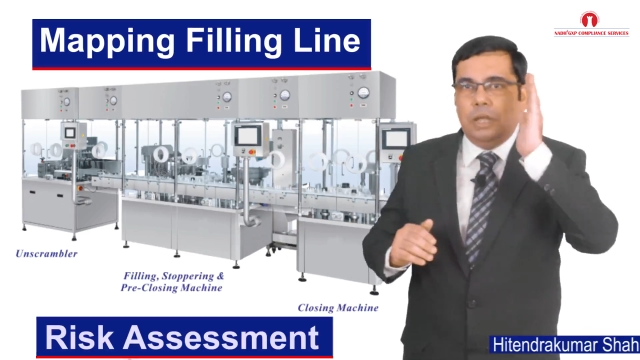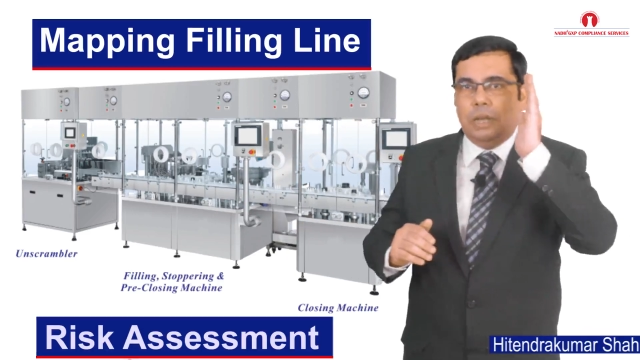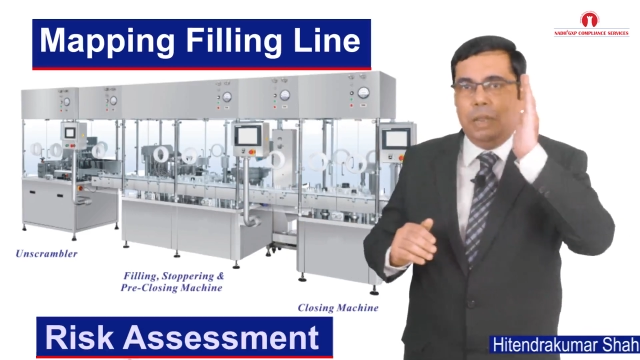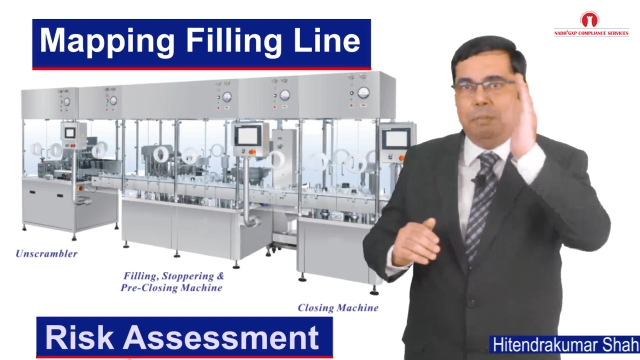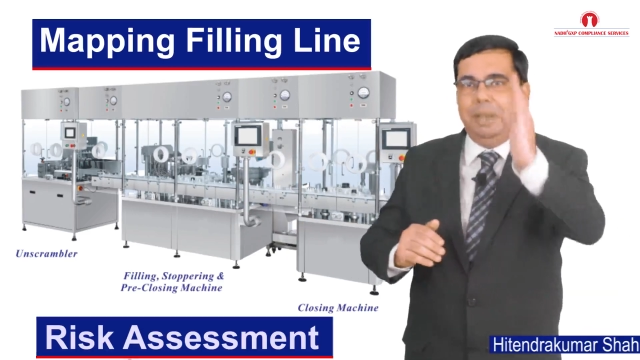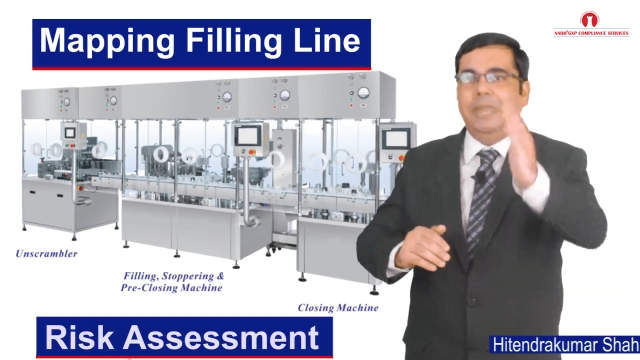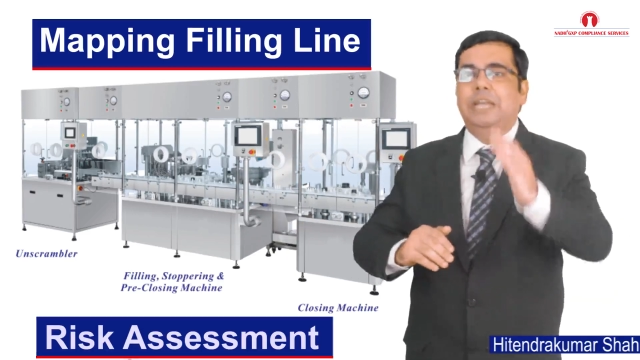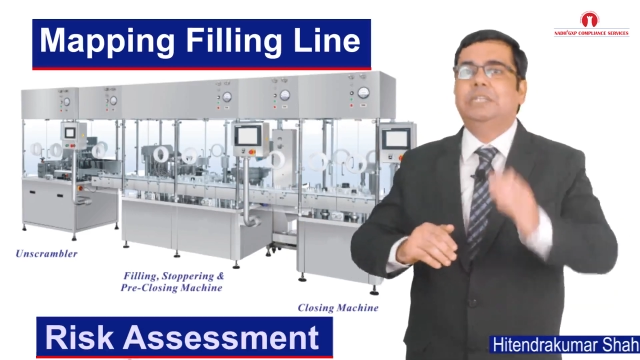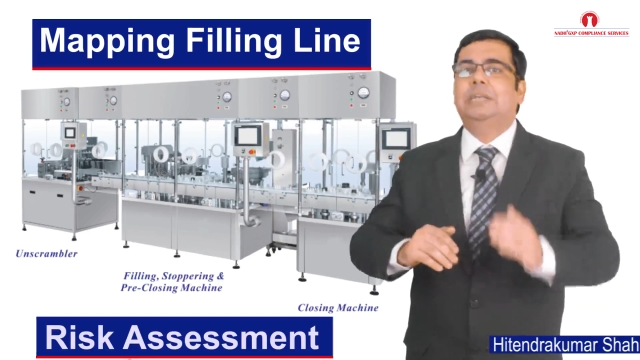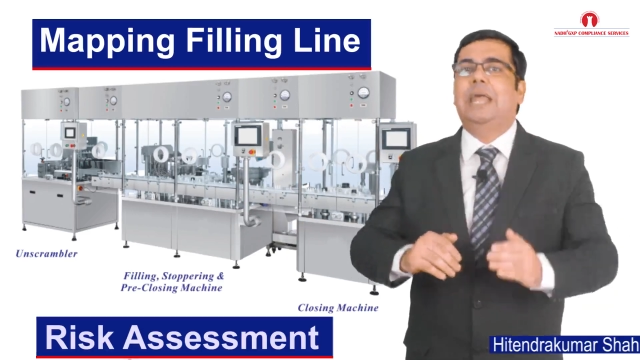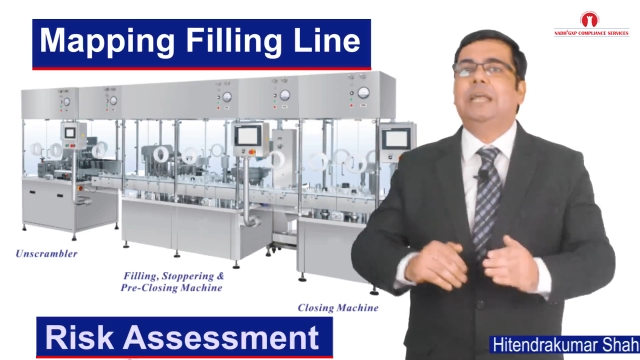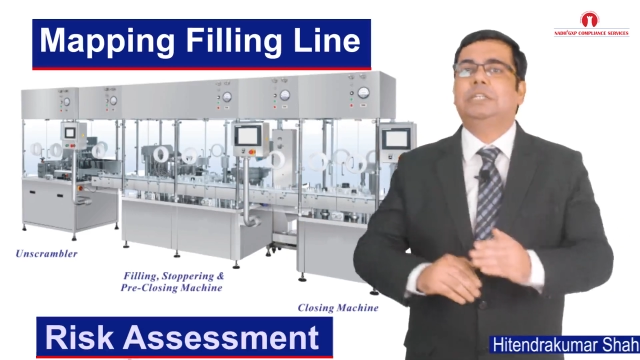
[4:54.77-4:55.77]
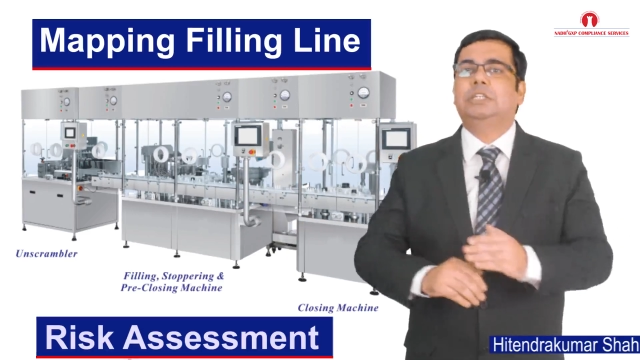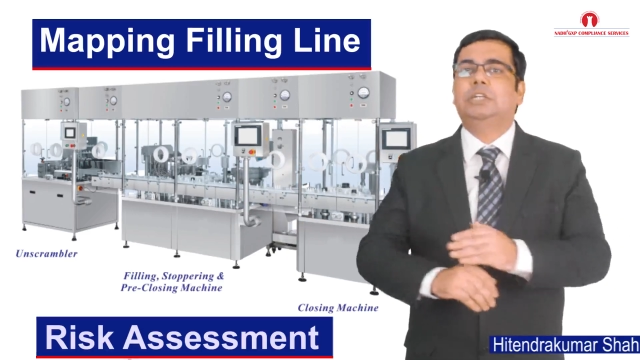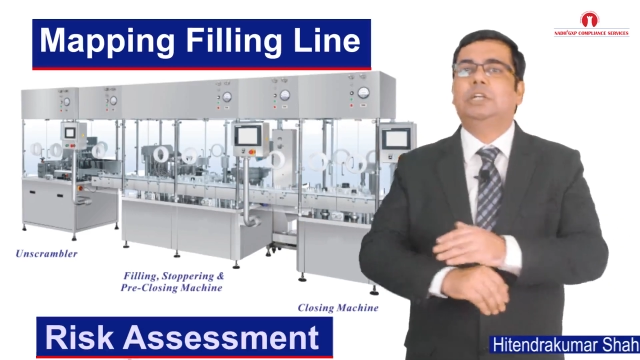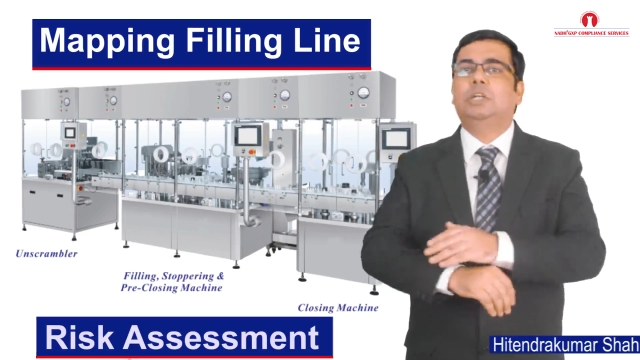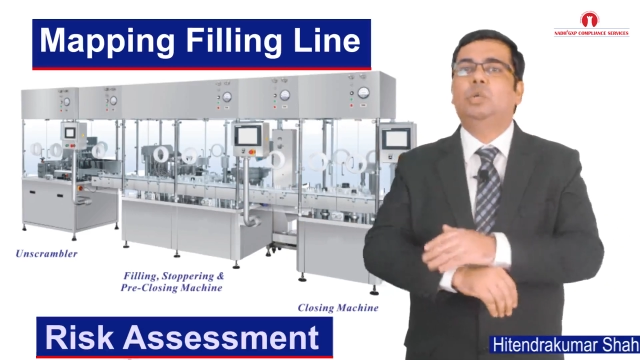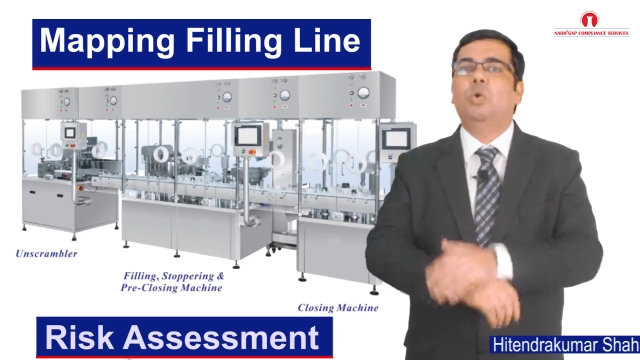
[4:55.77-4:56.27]
remediation
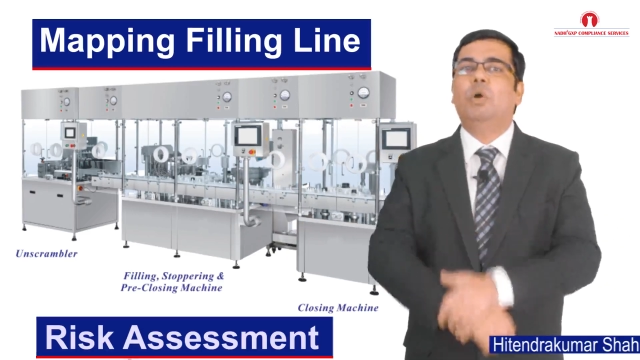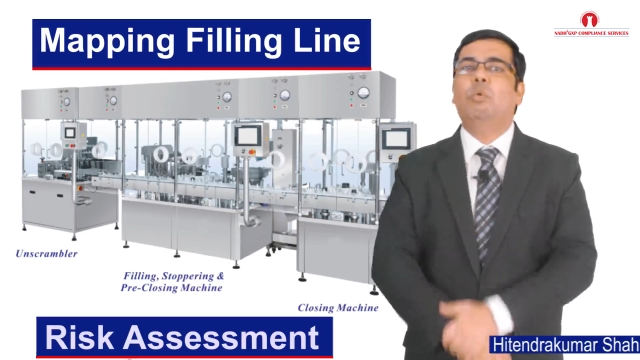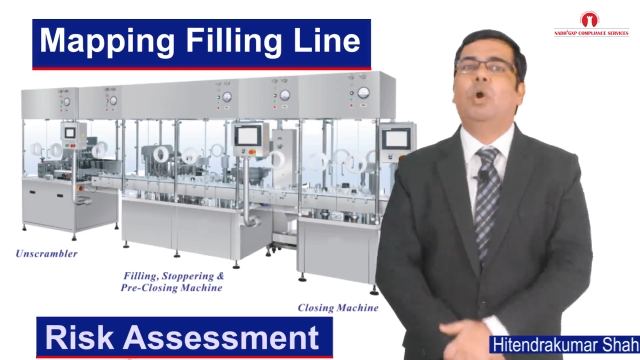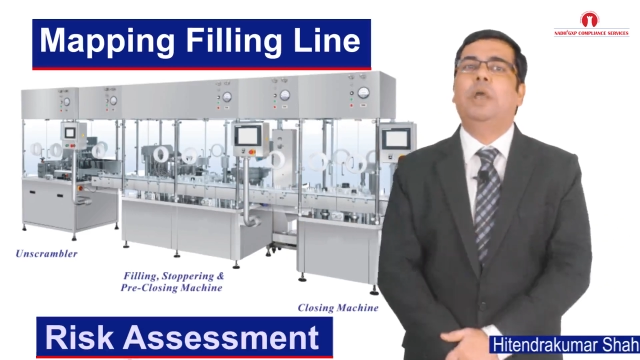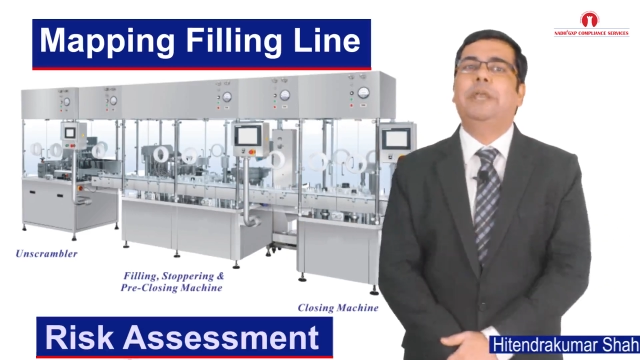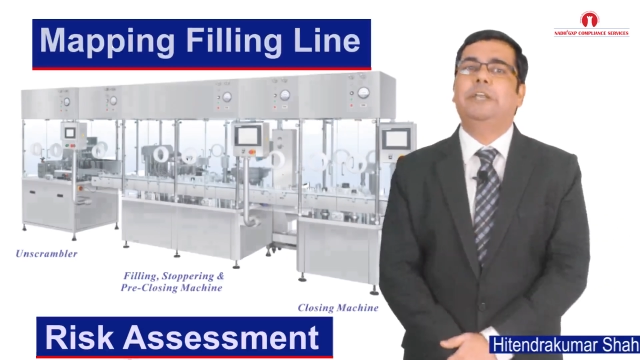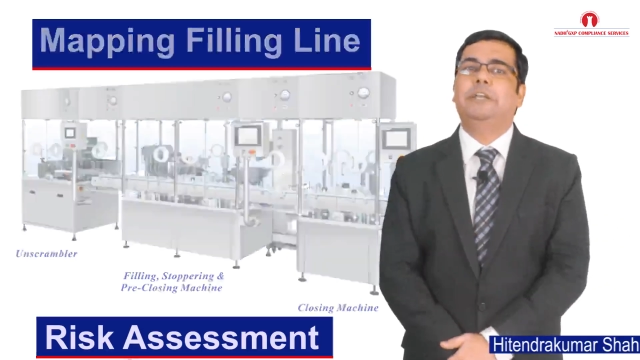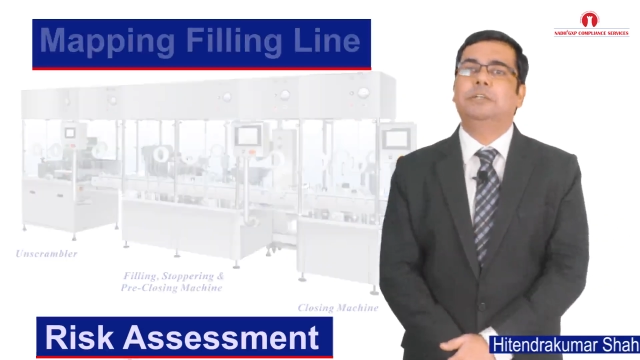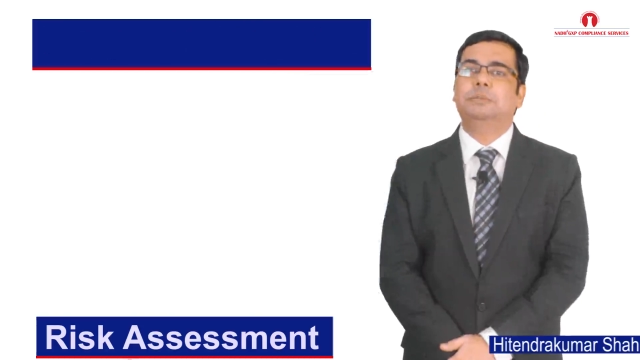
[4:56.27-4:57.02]
action to avoid it.